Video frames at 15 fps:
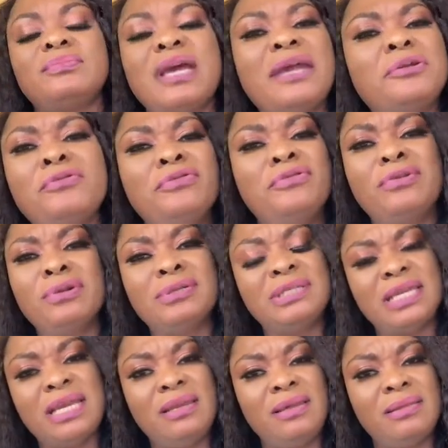I don't
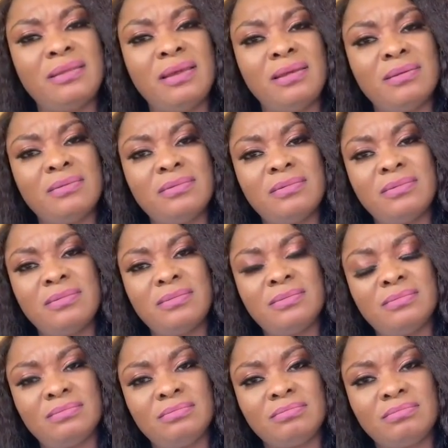flaunt anything.
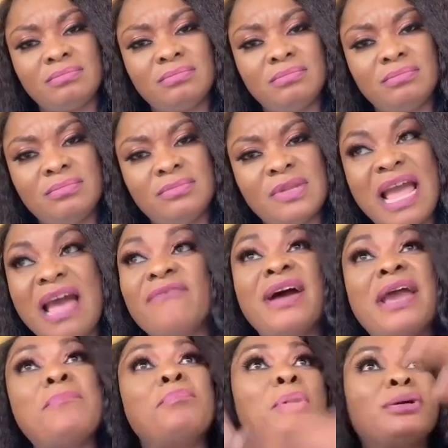Have
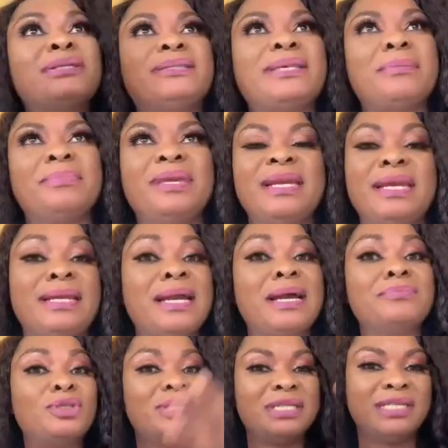I bought something and
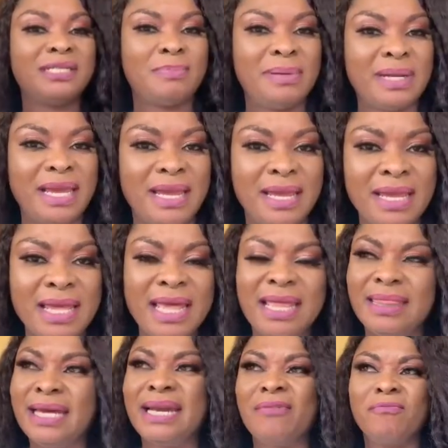come to display
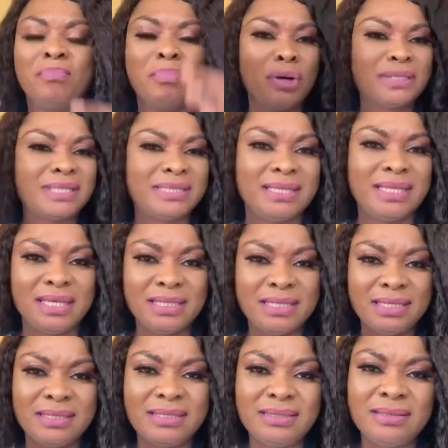that I've bought
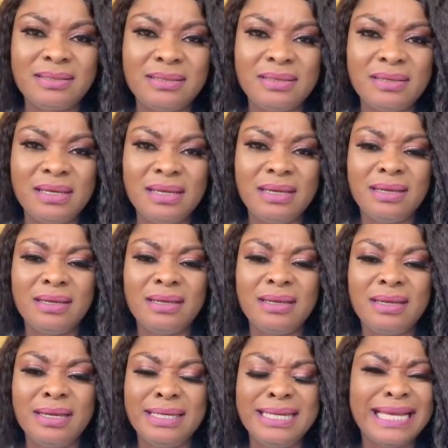this?
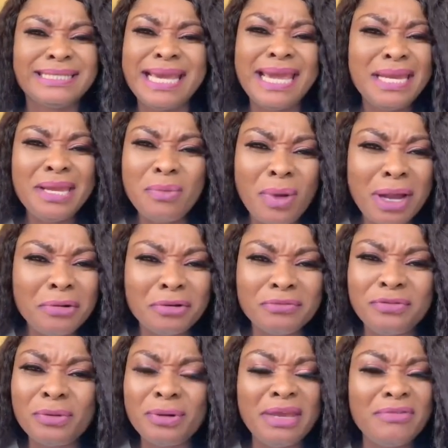Does any one
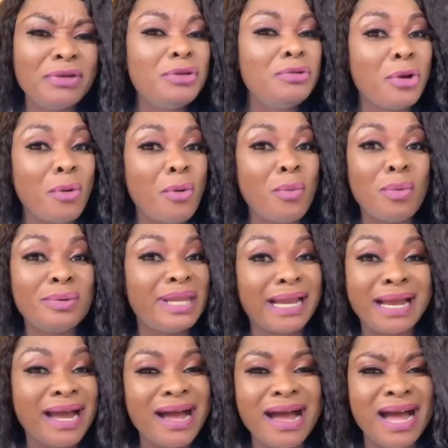of you even know
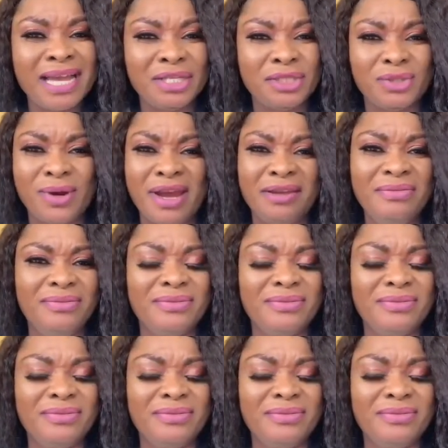the car I drive?